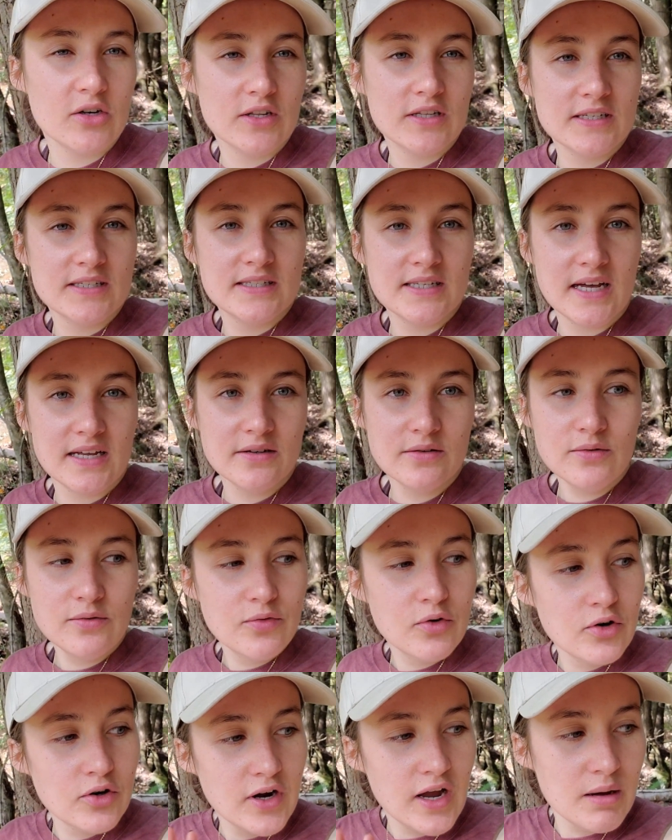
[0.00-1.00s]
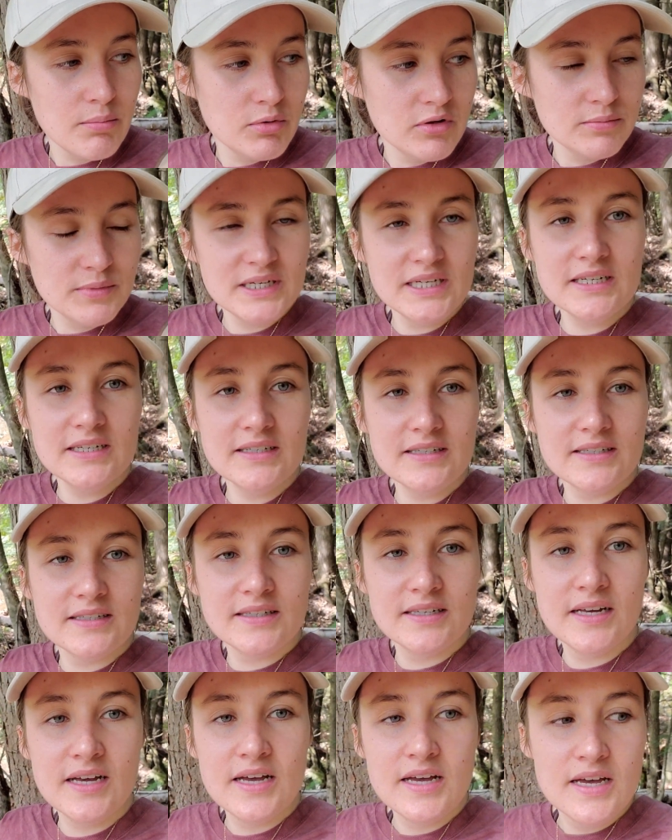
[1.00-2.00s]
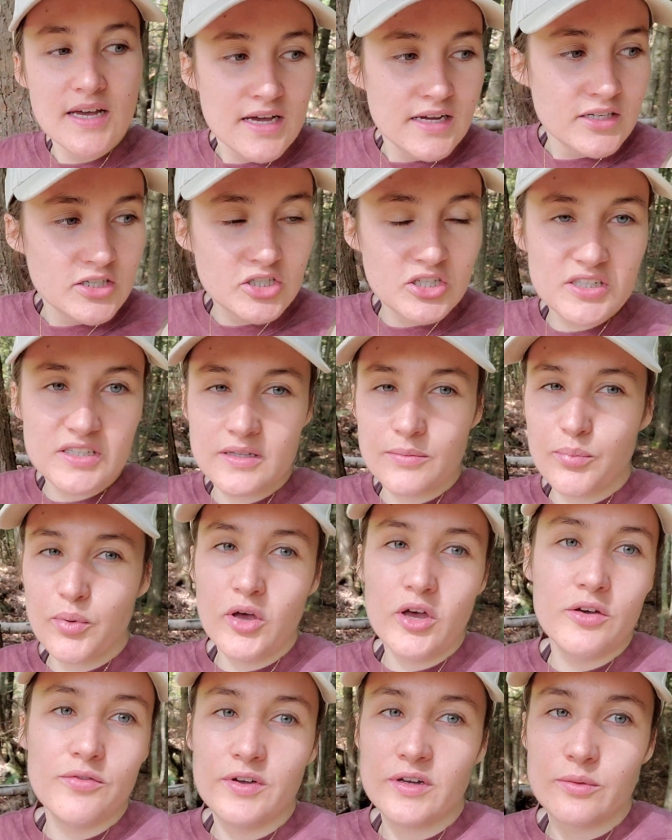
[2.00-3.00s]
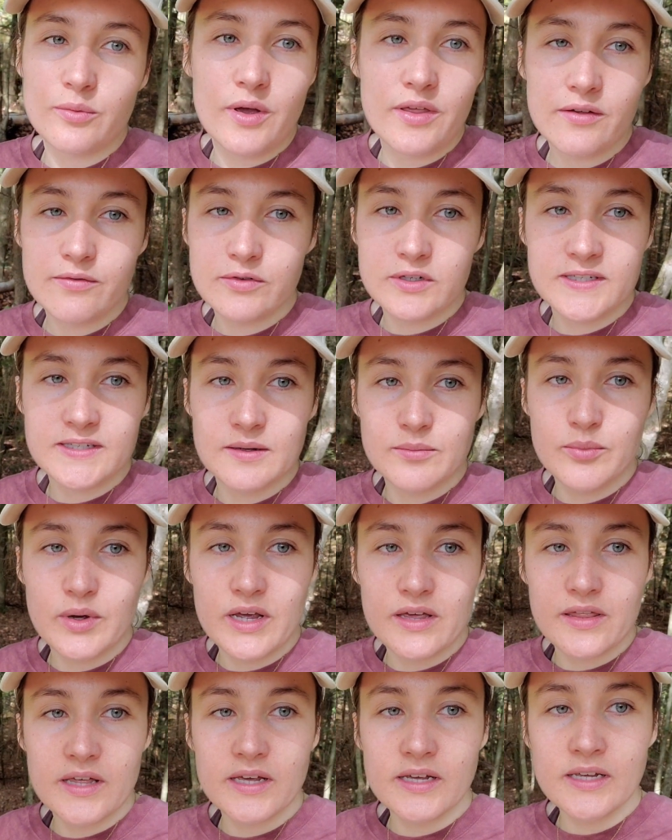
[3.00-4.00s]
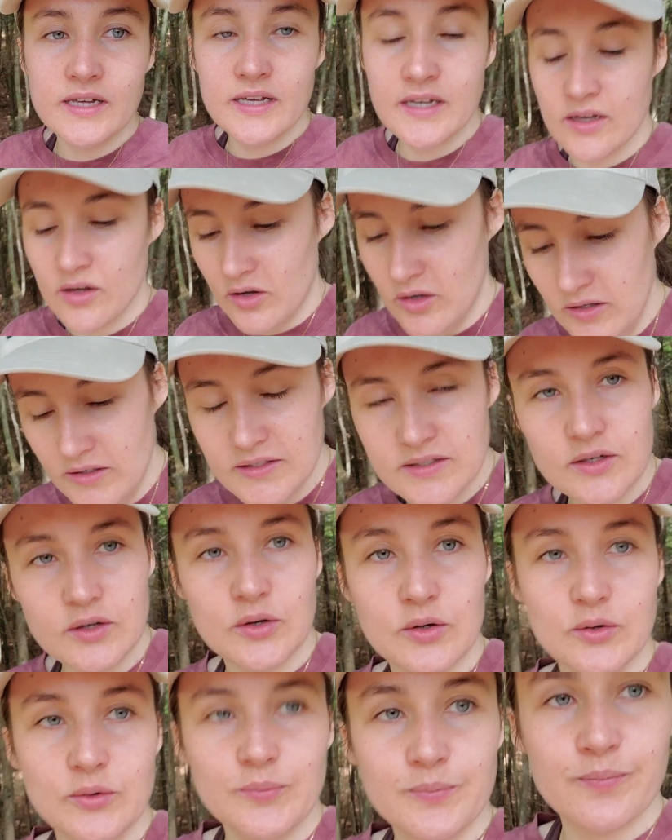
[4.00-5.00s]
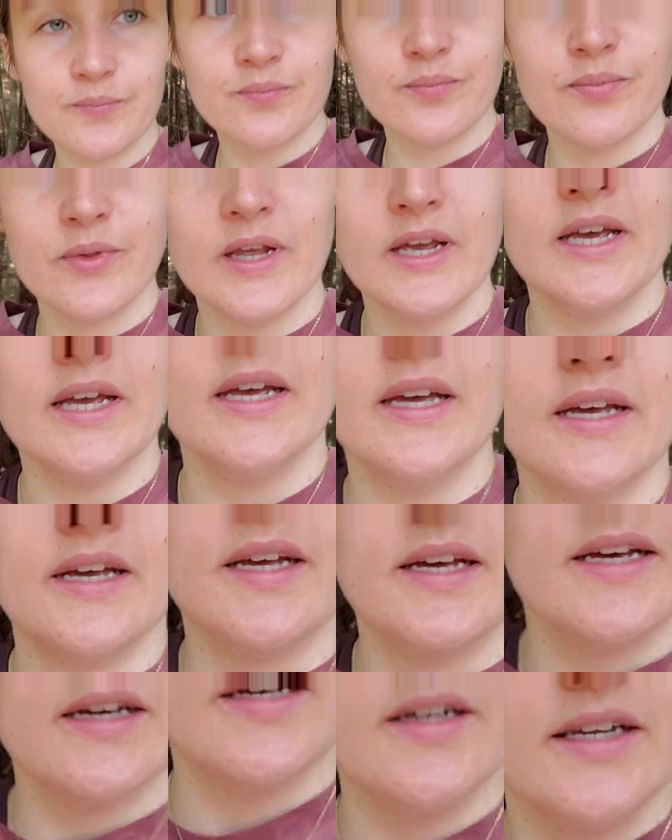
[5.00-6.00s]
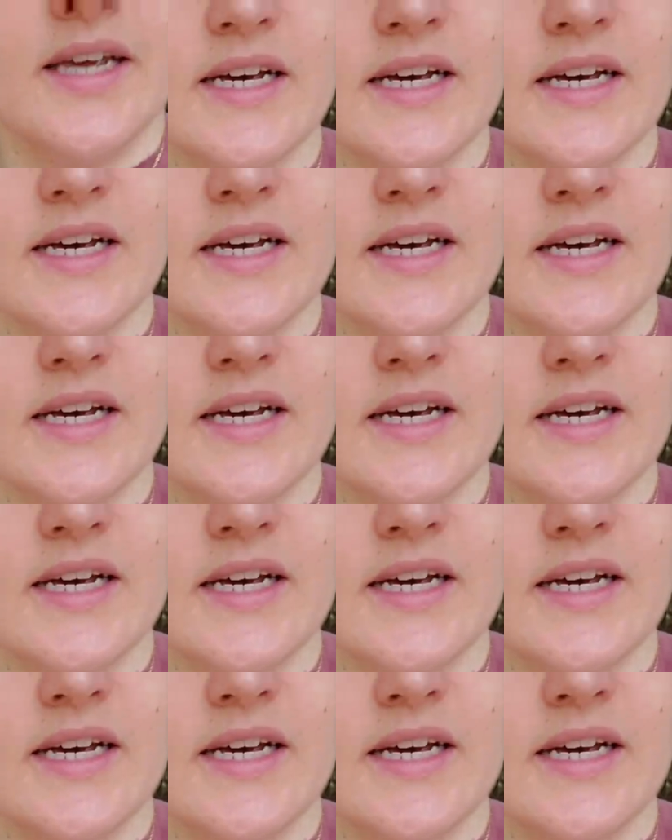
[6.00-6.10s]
in the sun for a couple of minutes. It's just the perfect weather for sunbathing. Also, in